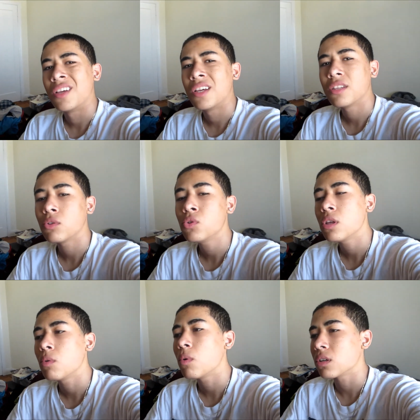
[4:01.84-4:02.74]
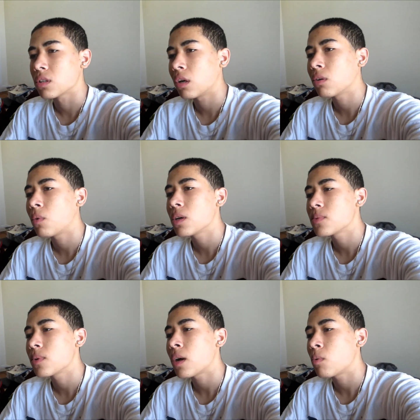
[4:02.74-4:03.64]
This usually works. I don't know why it's
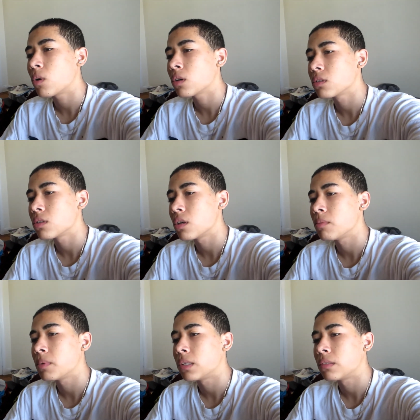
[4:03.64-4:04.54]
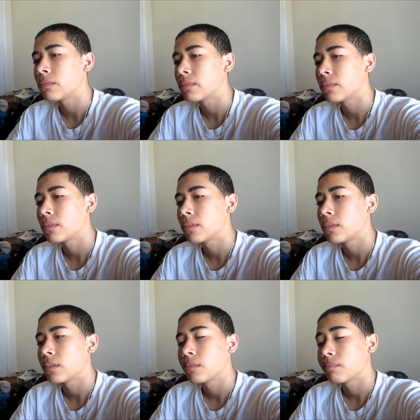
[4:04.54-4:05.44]
not working today, man.
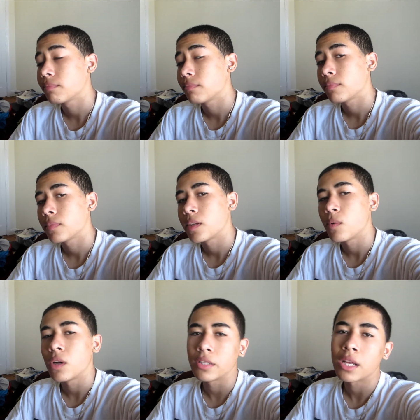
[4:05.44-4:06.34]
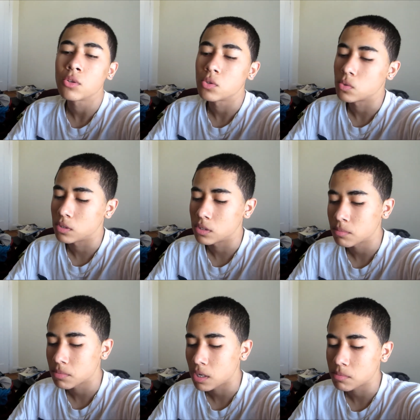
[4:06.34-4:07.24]
Well, not usually.
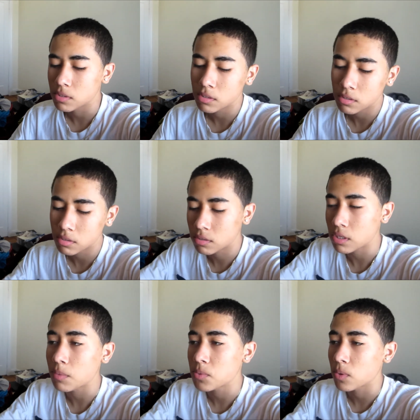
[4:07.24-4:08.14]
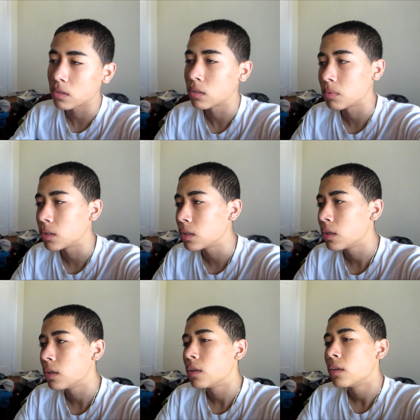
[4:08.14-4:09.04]
Sometimes it stops working, but
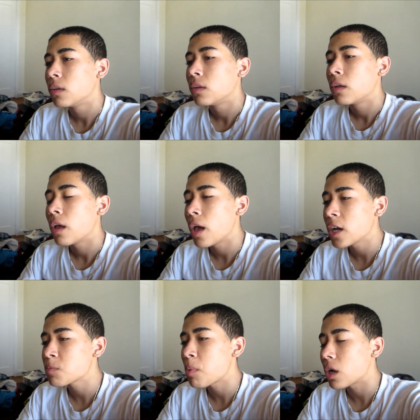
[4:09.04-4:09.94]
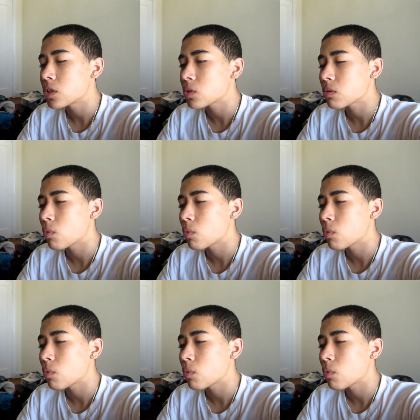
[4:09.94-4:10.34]
Xbox.